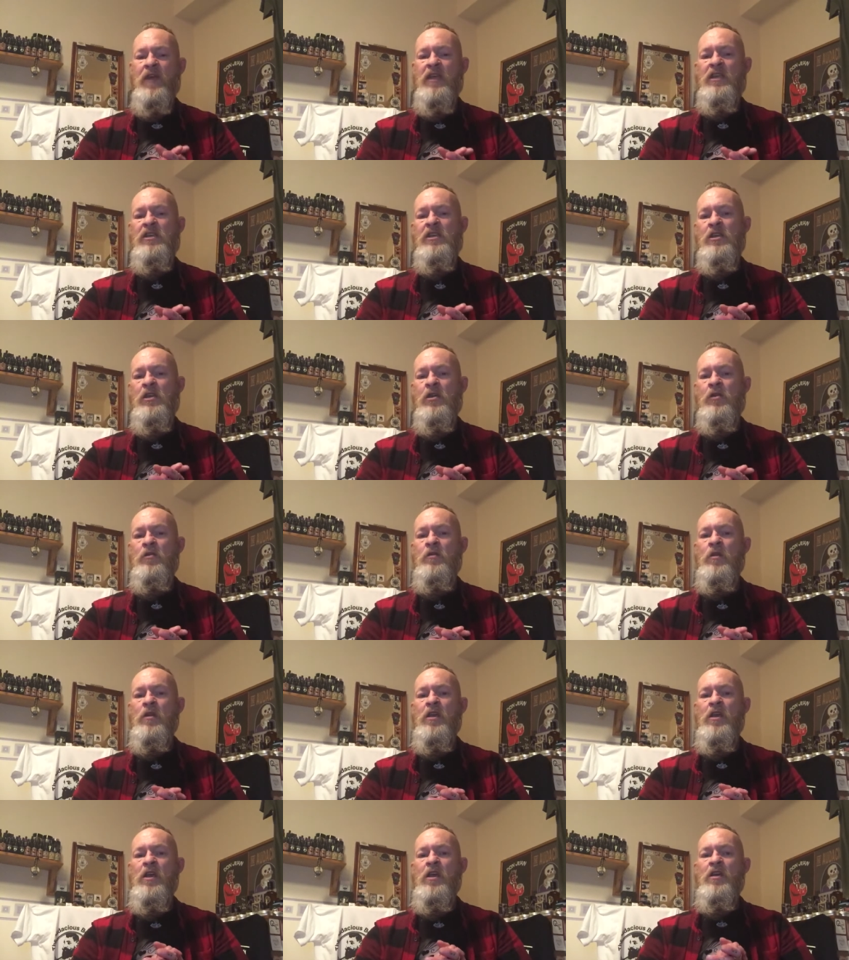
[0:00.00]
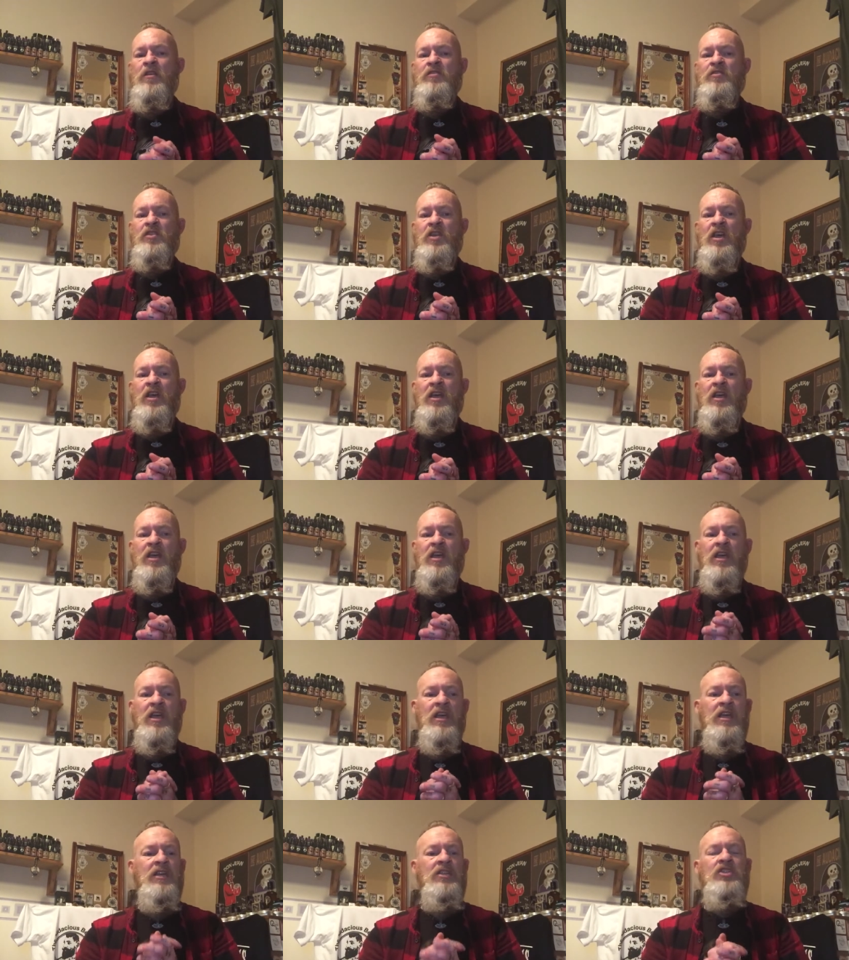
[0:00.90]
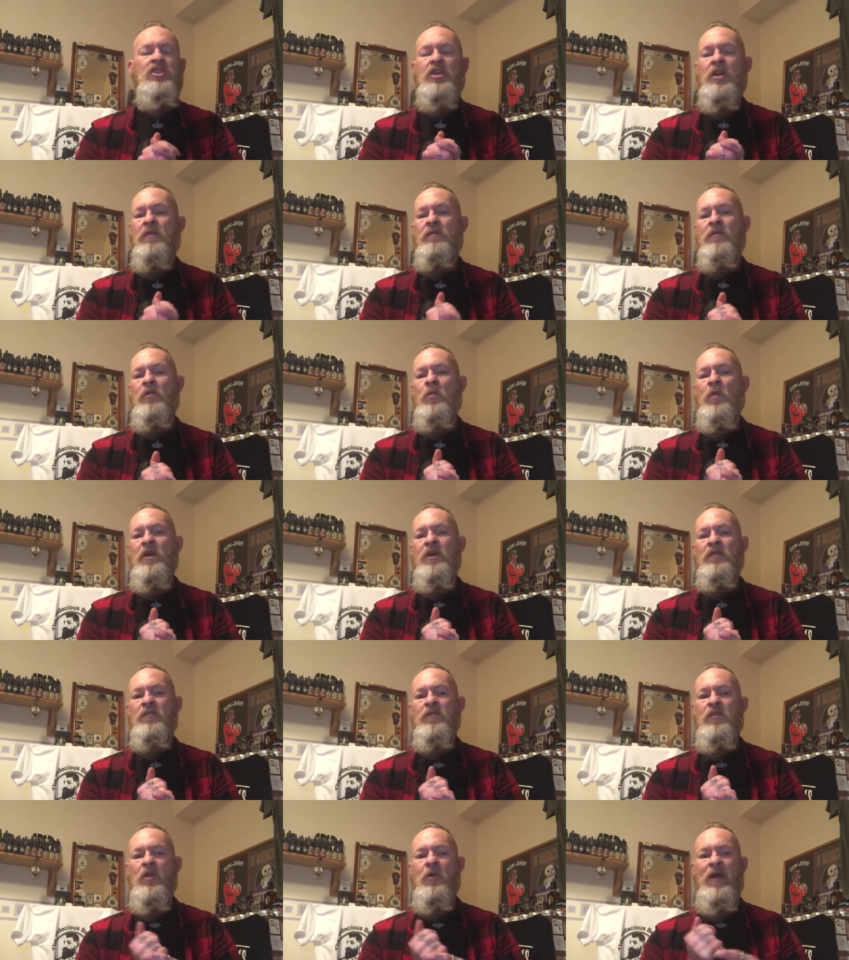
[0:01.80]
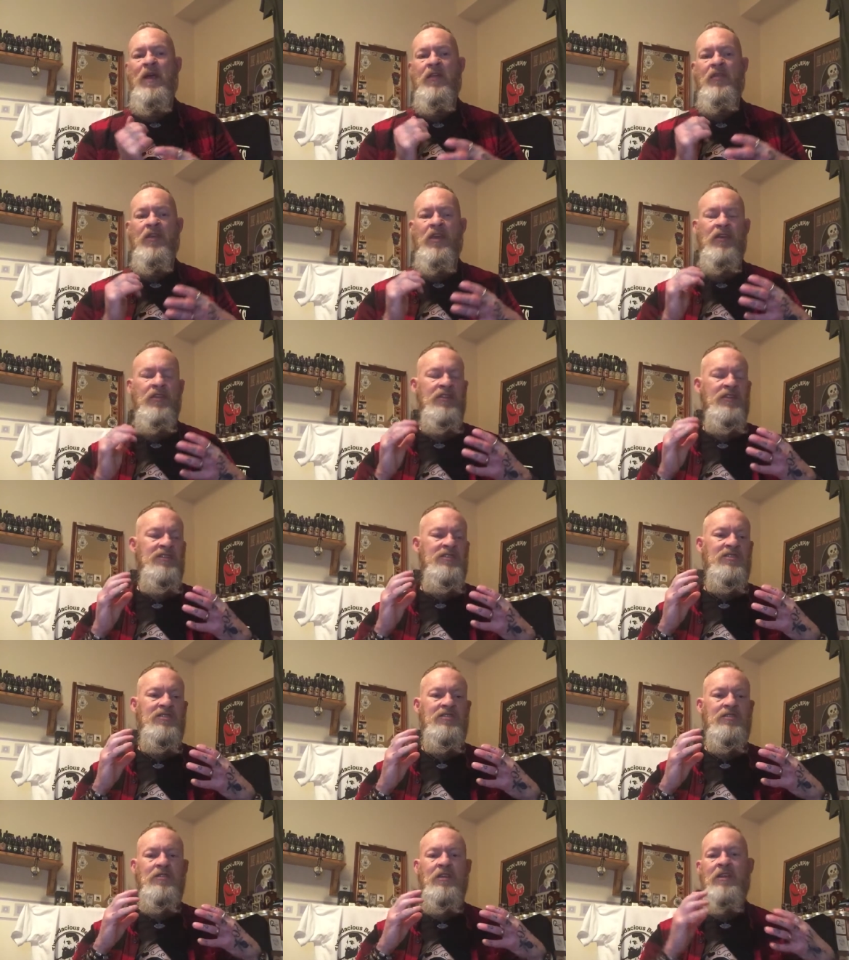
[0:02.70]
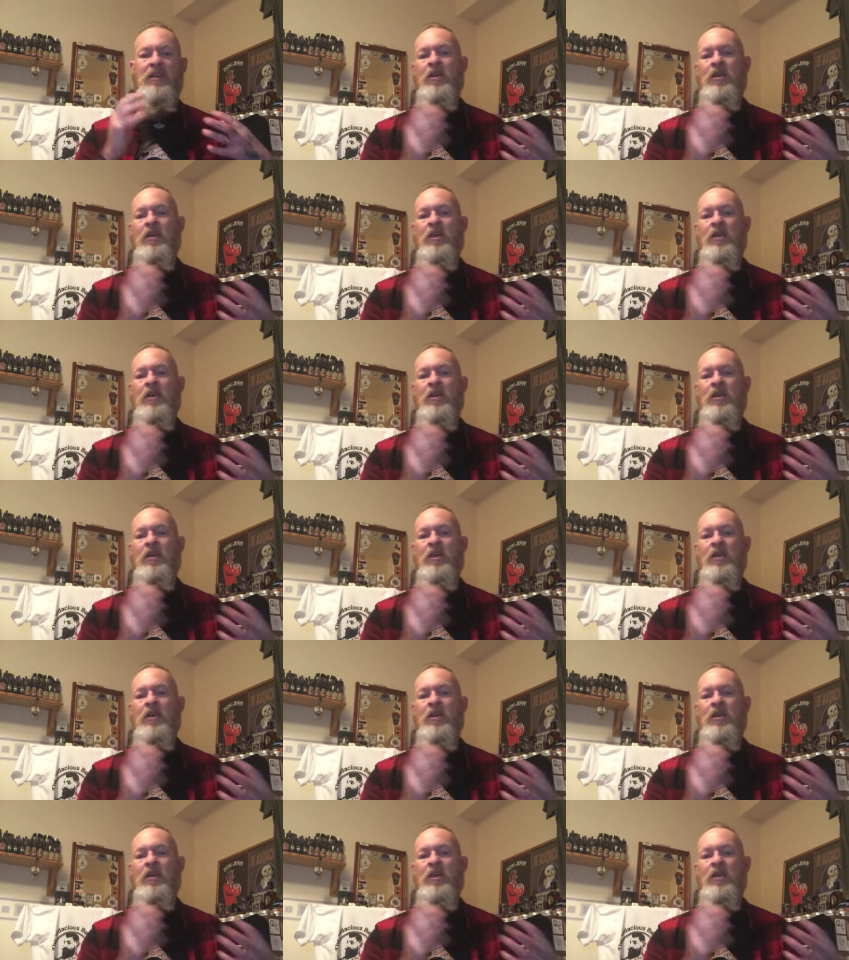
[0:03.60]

thank you to each and every one of you out there that's